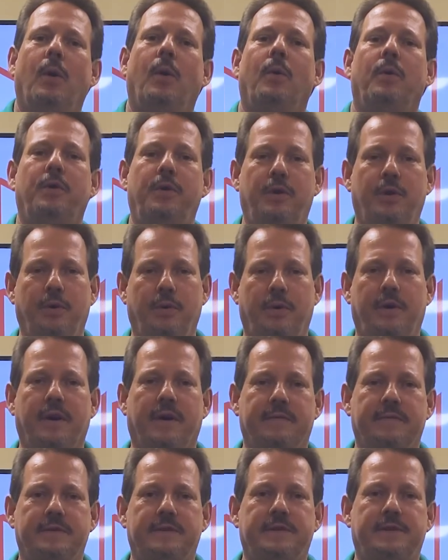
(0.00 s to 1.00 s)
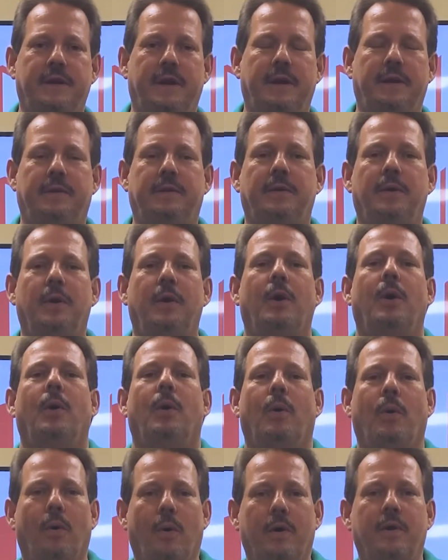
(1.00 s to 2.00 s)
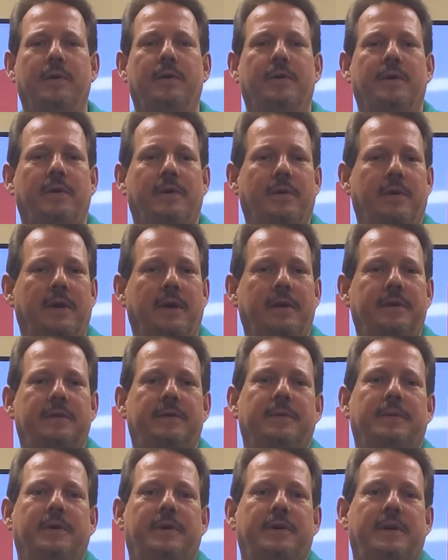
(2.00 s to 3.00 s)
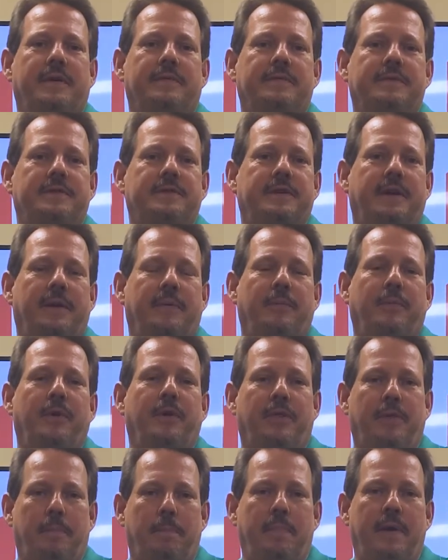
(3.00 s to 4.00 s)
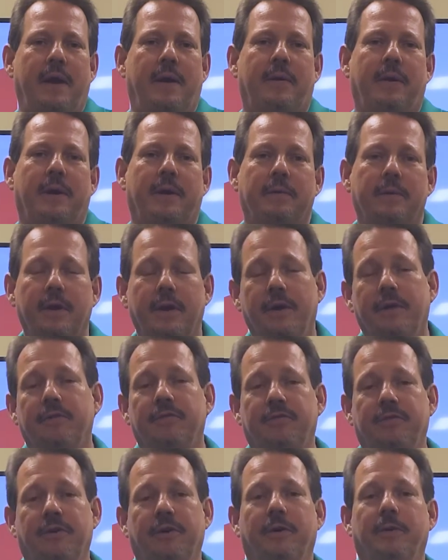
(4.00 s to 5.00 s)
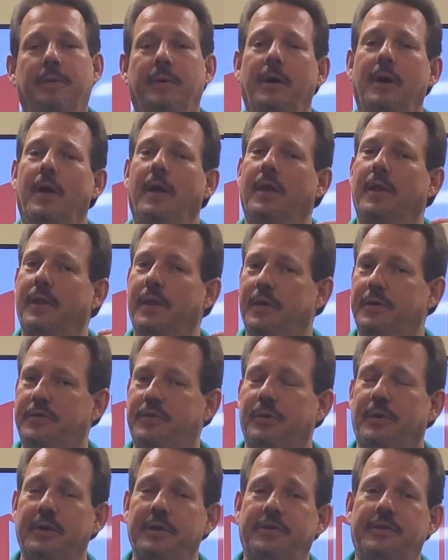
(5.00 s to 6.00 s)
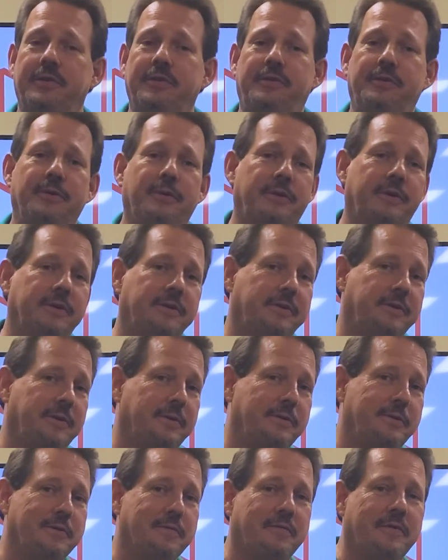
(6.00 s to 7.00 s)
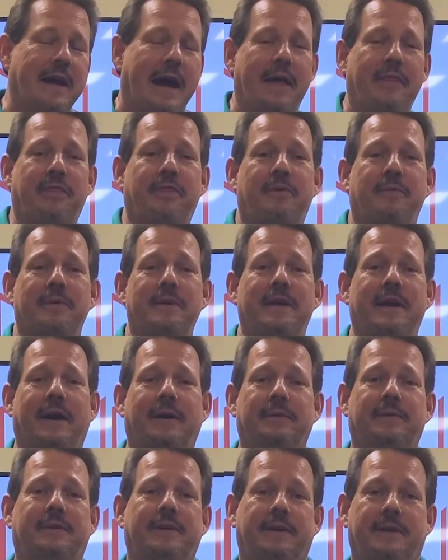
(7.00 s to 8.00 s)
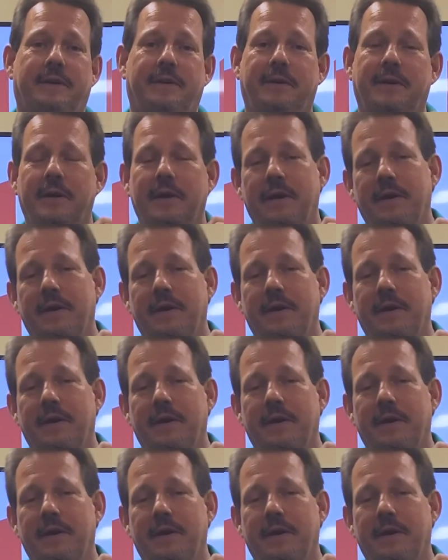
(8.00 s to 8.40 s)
no cover scent, or you're going to go ahead and do a cover scent with pairing. So the choice is yours. You've got 3 out there.